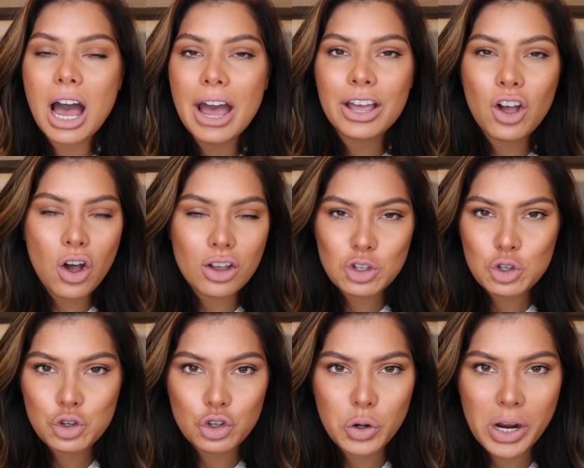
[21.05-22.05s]
I
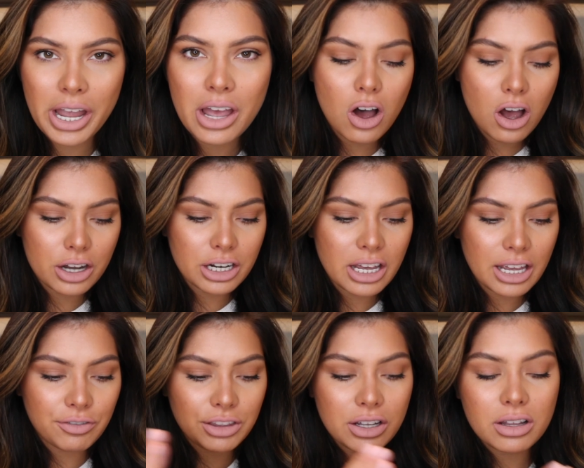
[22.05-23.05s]
concentrate on
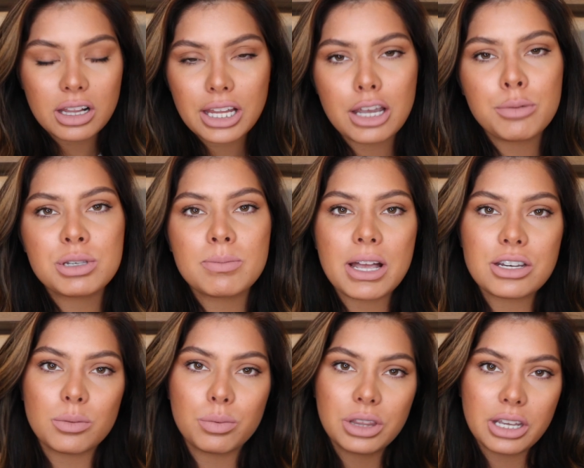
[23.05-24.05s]
if the claims match
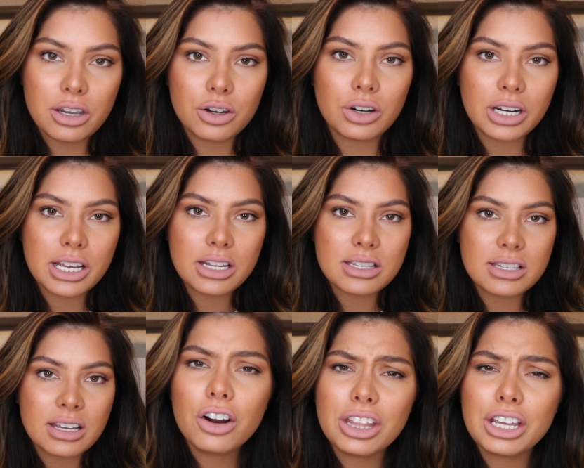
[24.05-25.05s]
up with the
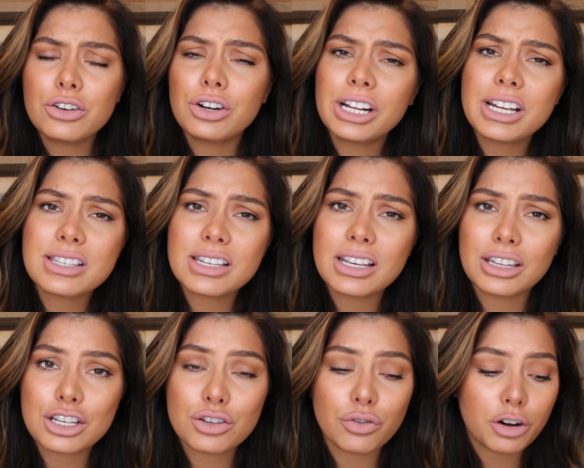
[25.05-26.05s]
ingredients. Are the ingredients in
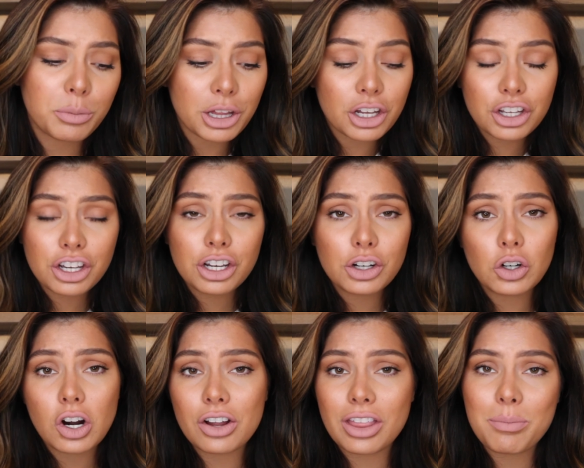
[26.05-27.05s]
this formula good or
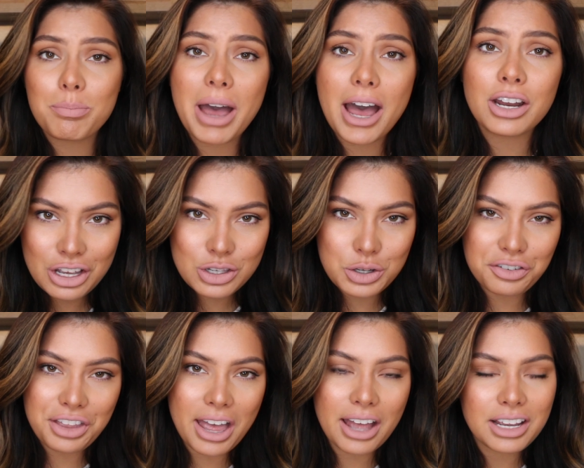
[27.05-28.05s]
are they bad? So if
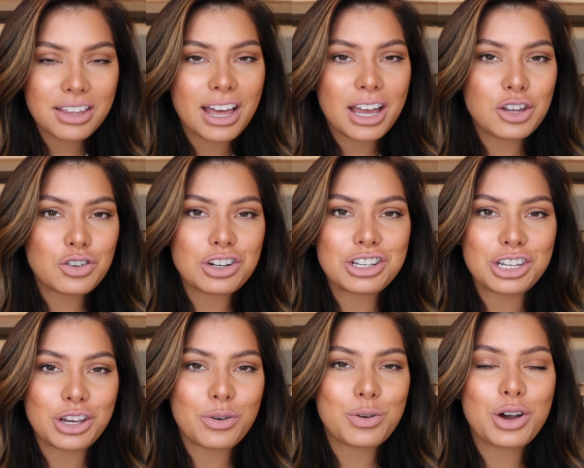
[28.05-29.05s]
any of that interests
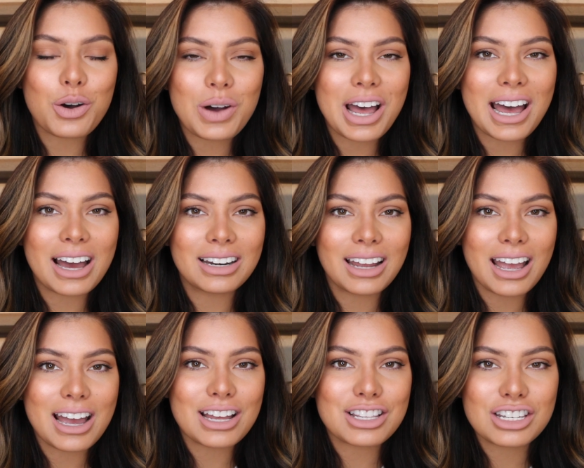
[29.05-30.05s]
you, go ahead
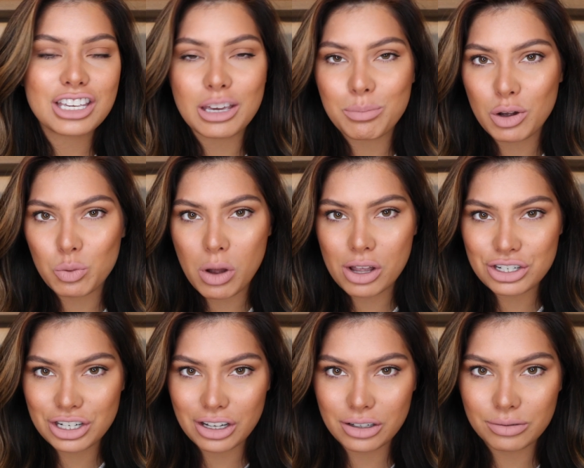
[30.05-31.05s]
and and keep on watching.